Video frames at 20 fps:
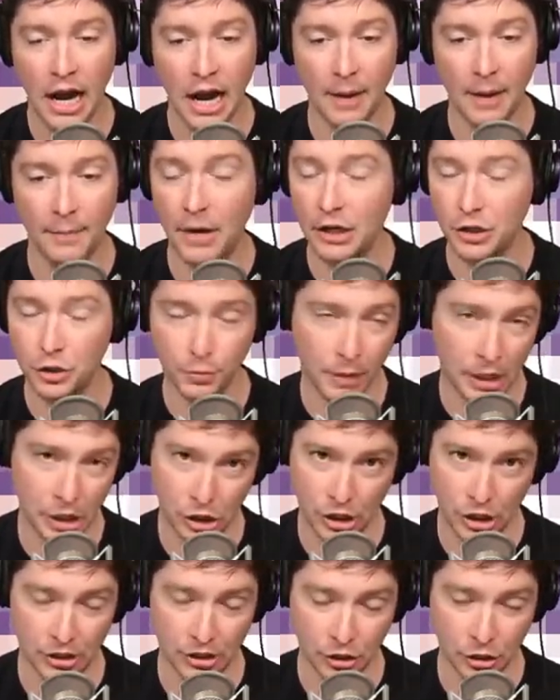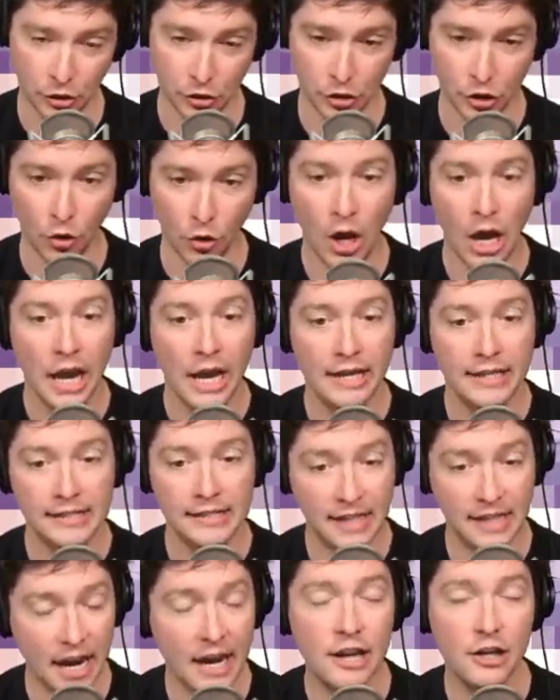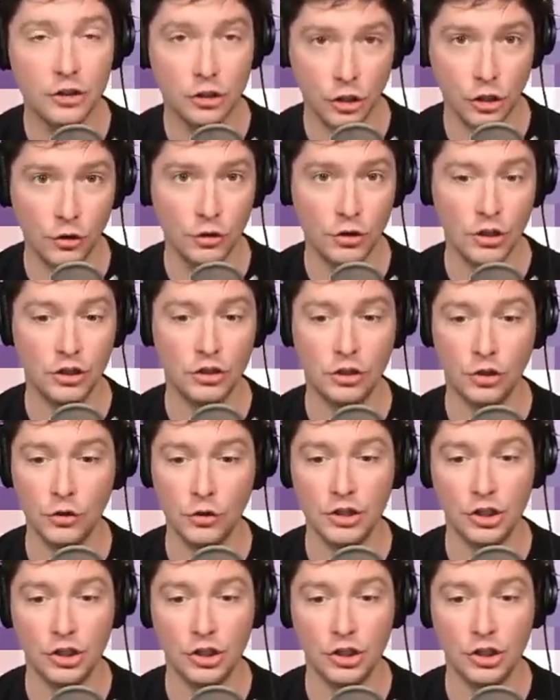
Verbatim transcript: Much, much easier. So stay tuned to the